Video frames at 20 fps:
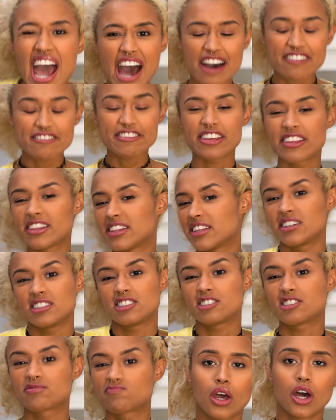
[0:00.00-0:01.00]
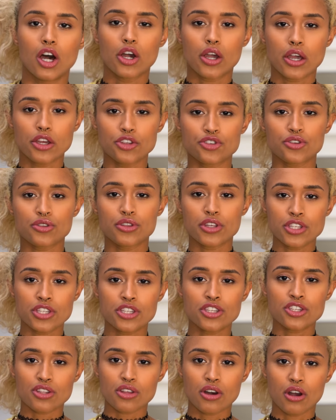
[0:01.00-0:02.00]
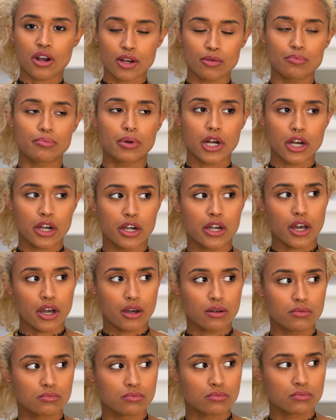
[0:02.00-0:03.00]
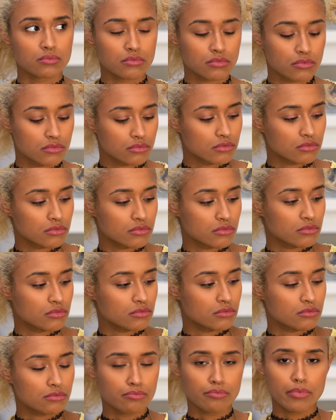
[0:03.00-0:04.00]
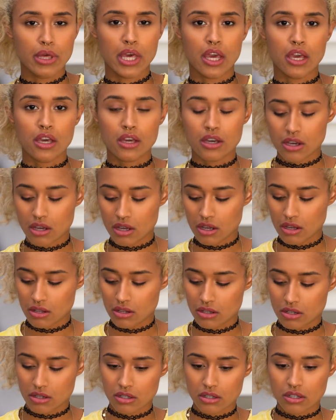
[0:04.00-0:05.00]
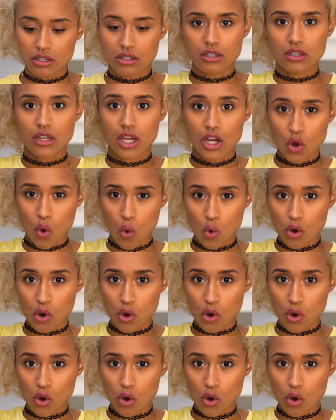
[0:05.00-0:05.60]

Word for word: having this. Okay, so this is the hard part now. Pink and